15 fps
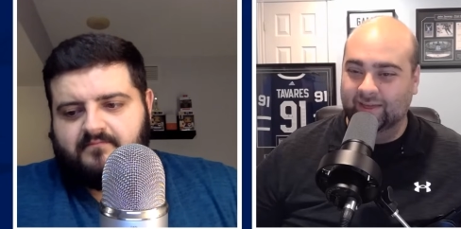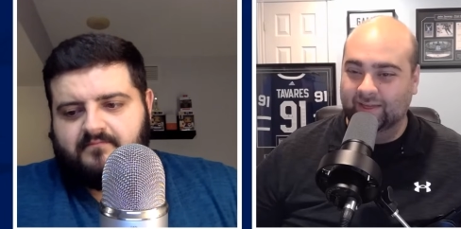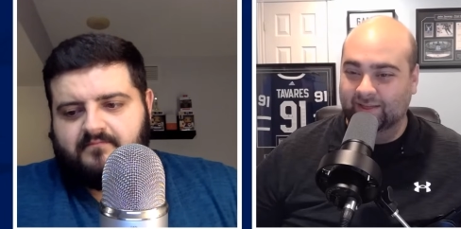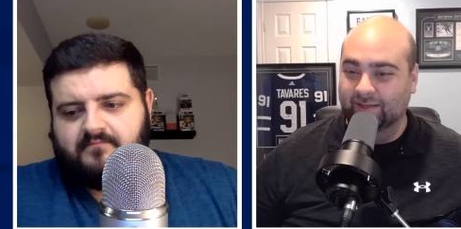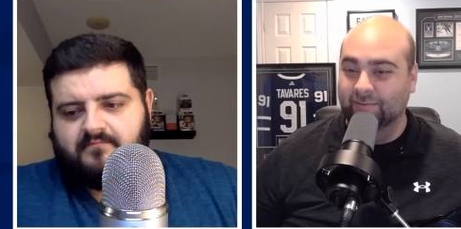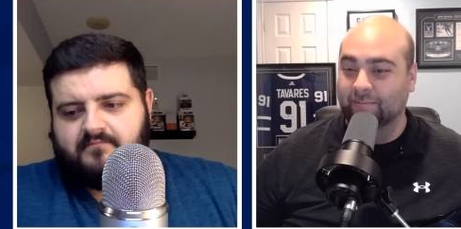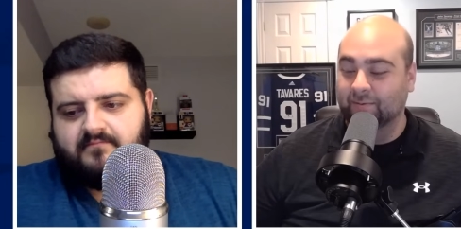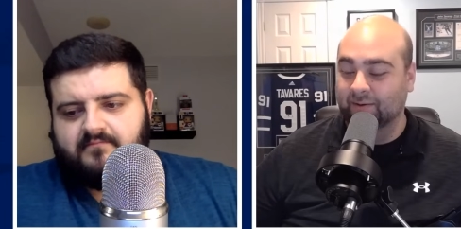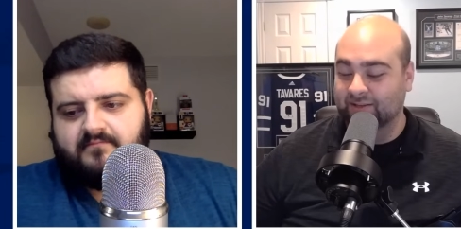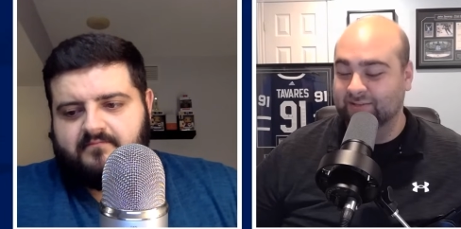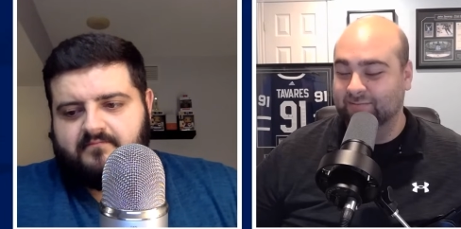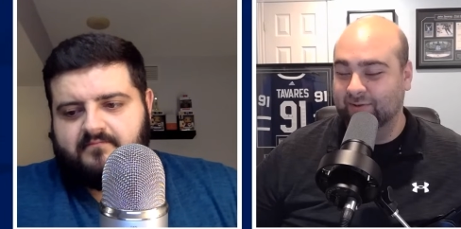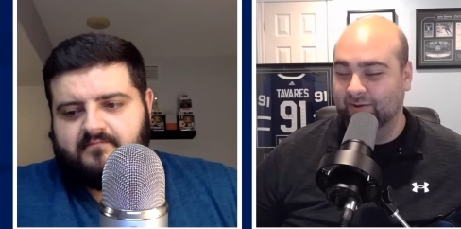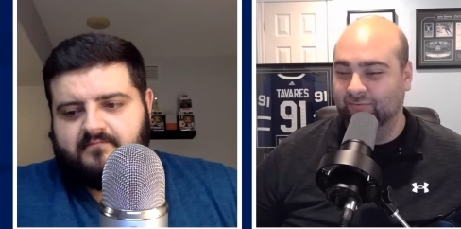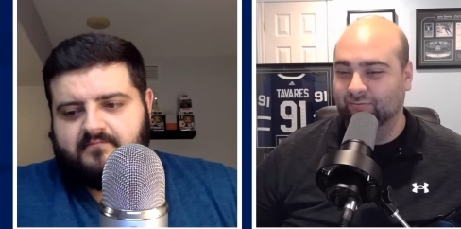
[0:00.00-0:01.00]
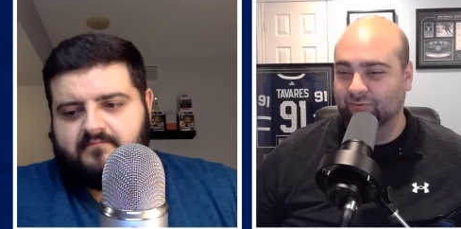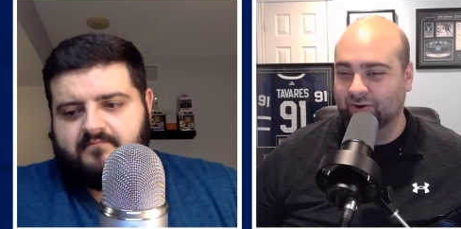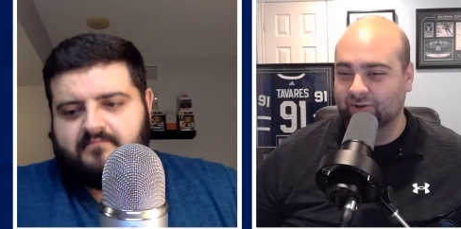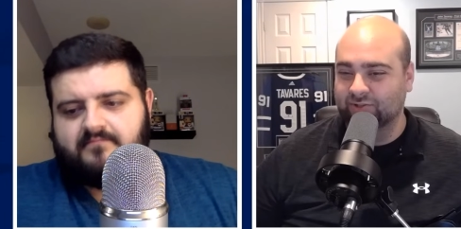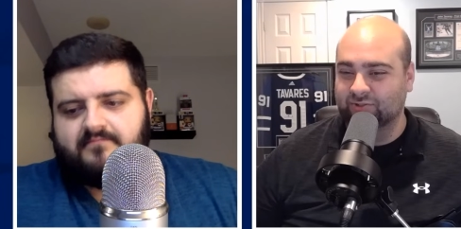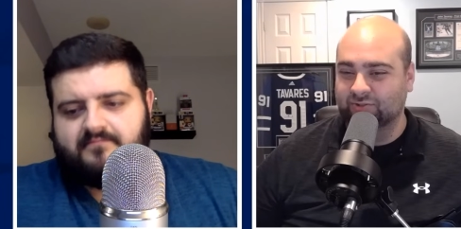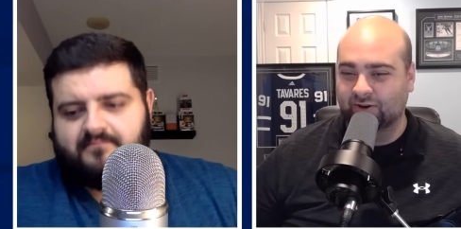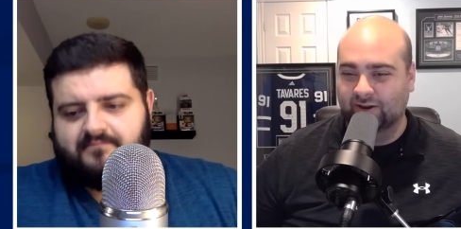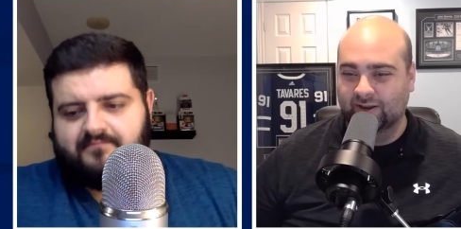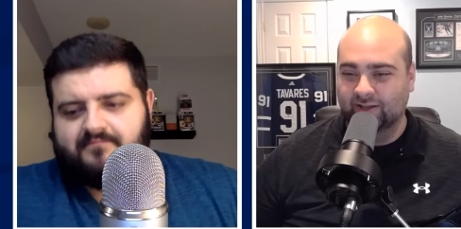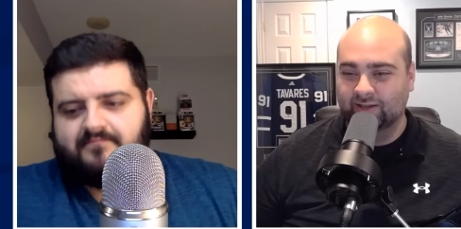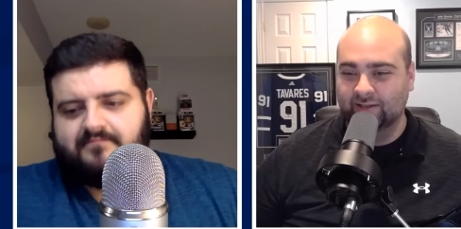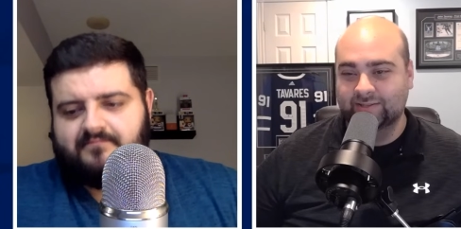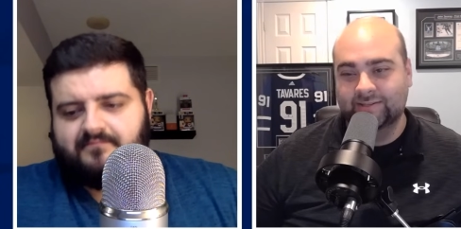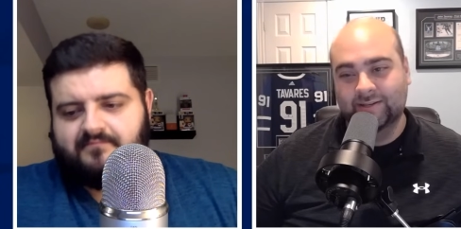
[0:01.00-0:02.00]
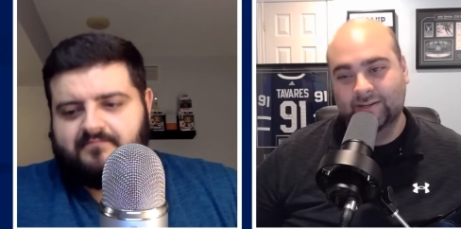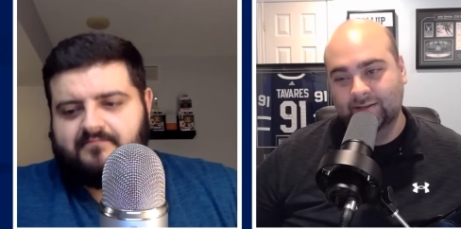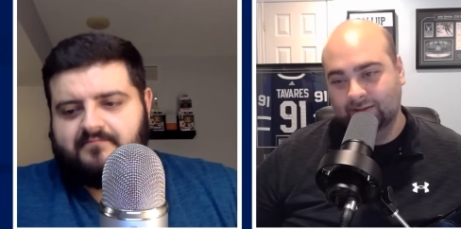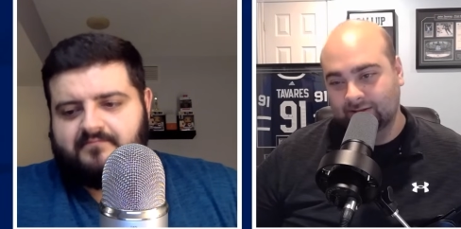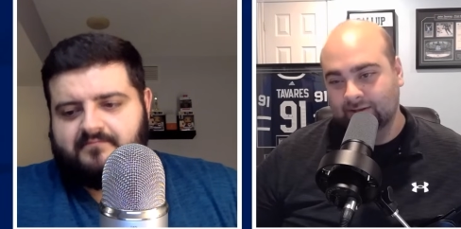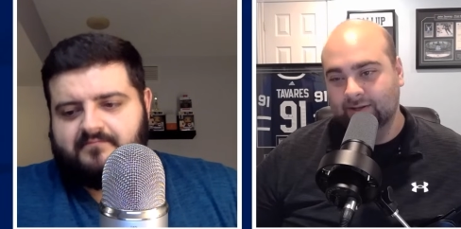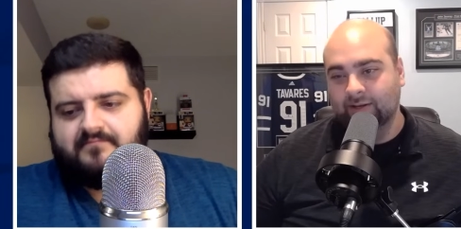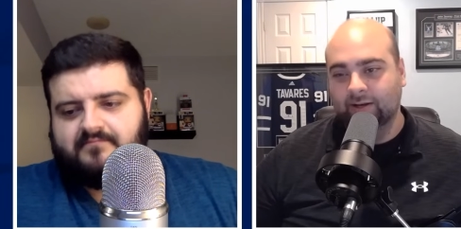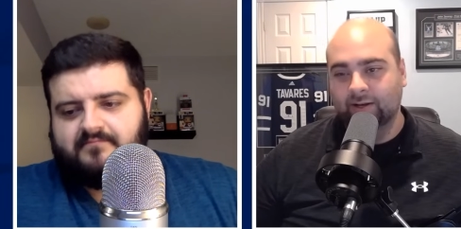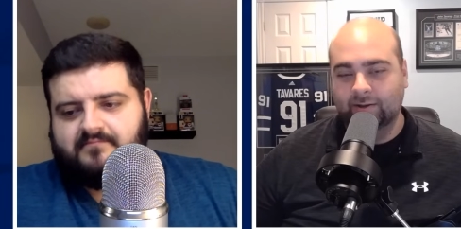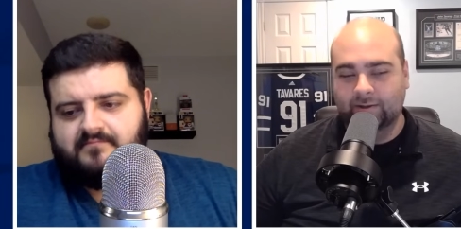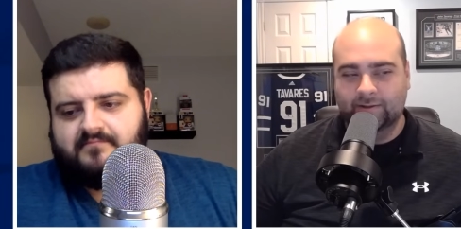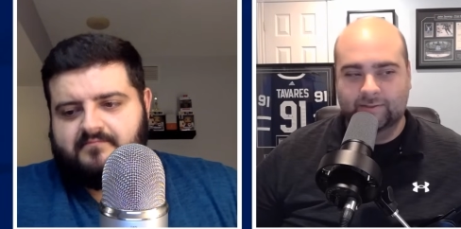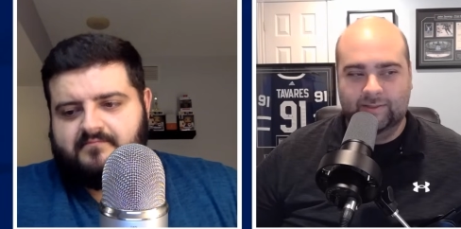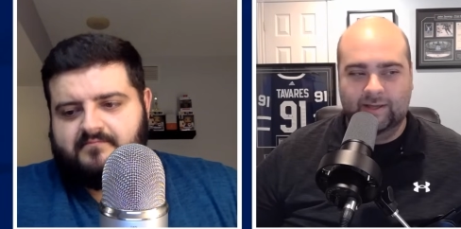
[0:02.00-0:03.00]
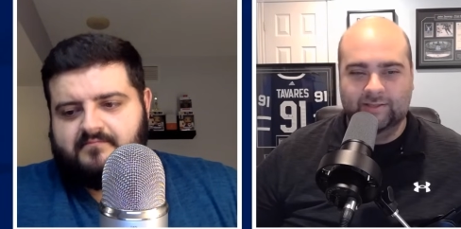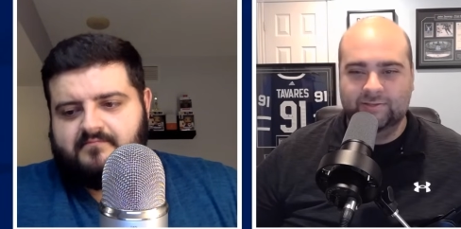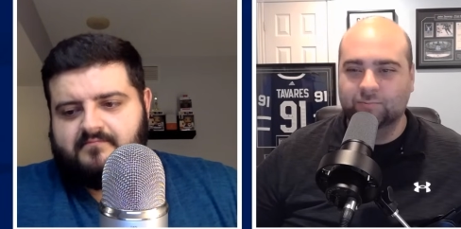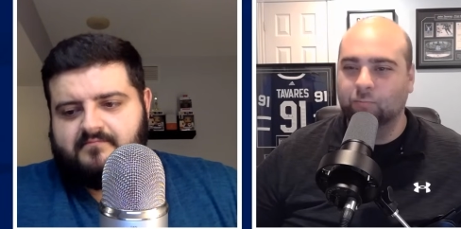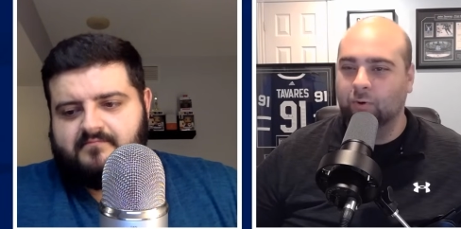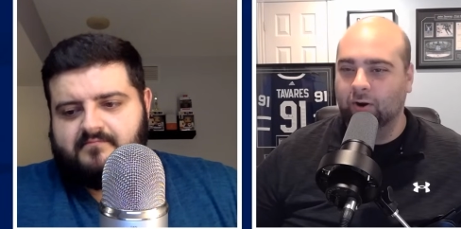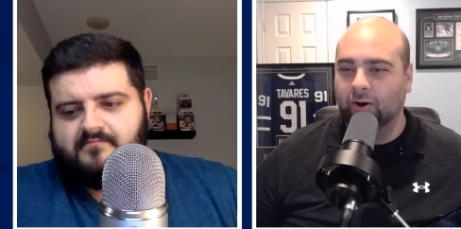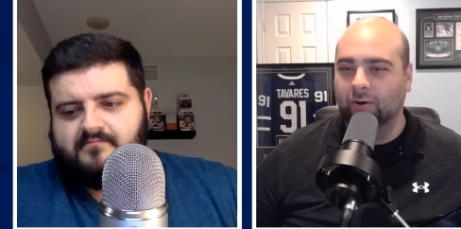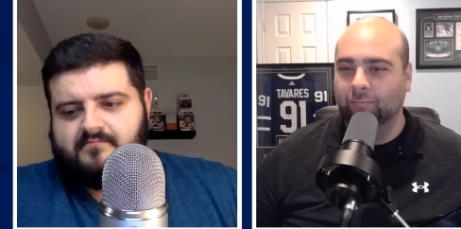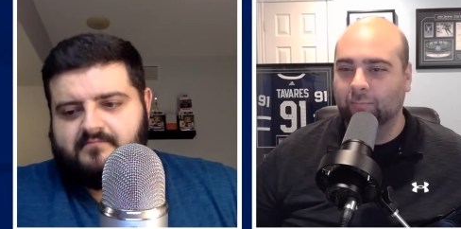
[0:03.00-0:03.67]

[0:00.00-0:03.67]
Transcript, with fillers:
Speaker 1: it, it must be frustrating because that's where